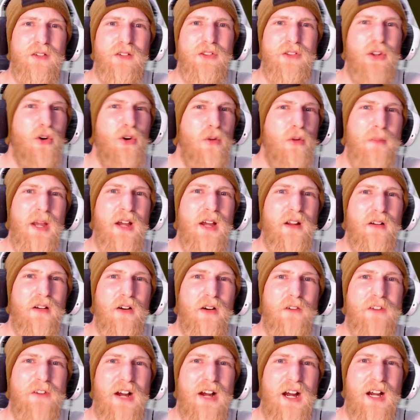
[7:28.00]
No
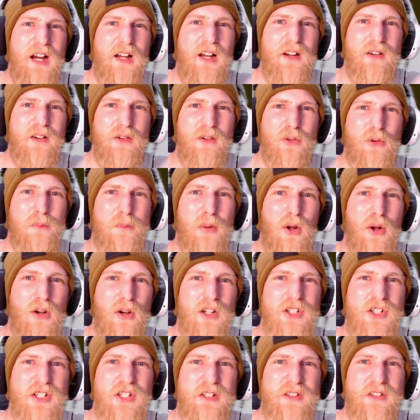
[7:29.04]
amount of art or
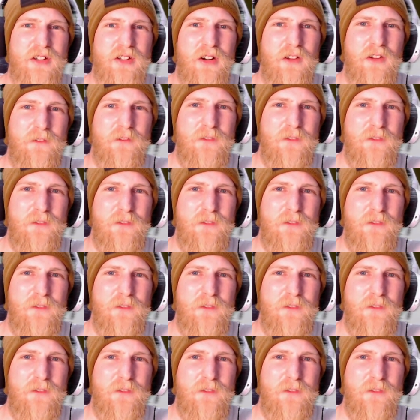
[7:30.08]
polish is gonna